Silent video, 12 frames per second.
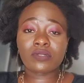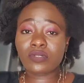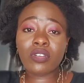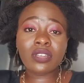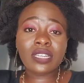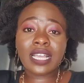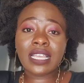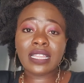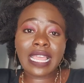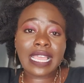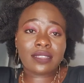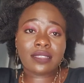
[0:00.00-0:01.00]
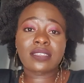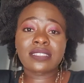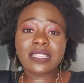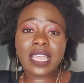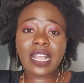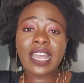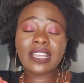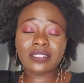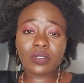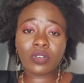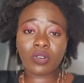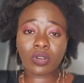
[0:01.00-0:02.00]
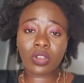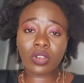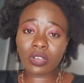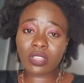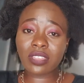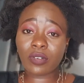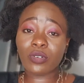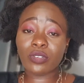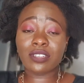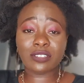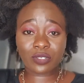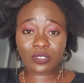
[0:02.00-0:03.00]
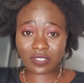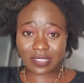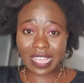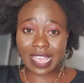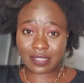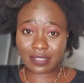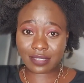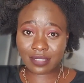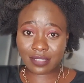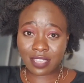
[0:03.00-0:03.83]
Don't, like they say, cut your cloth according to your size.